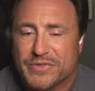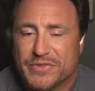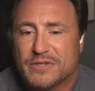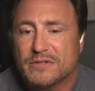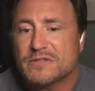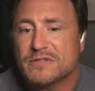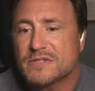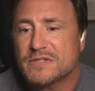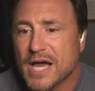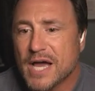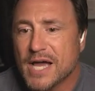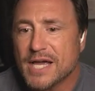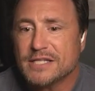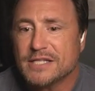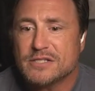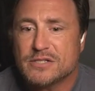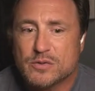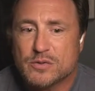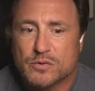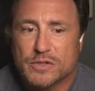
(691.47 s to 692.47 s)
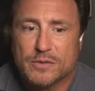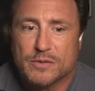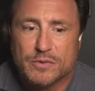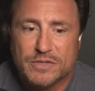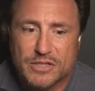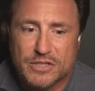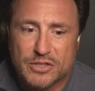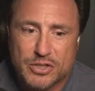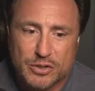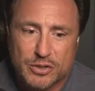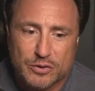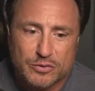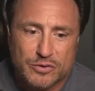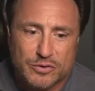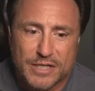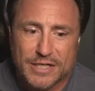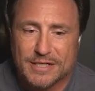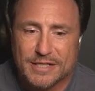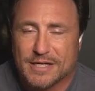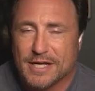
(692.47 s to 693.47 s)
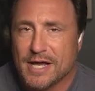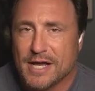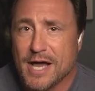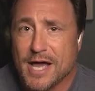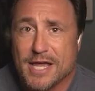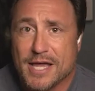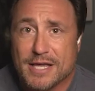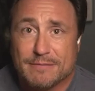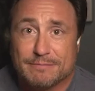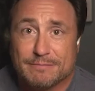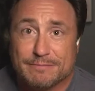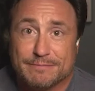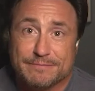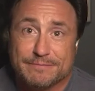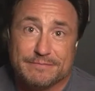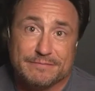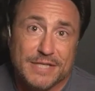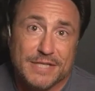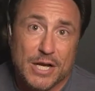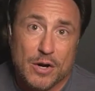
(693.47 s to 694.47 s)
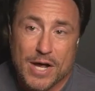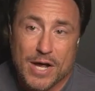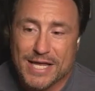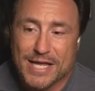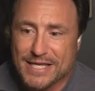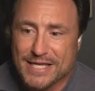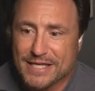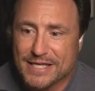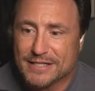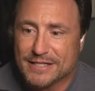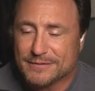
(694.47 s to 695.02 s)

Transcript: The side story with the children, I it's a little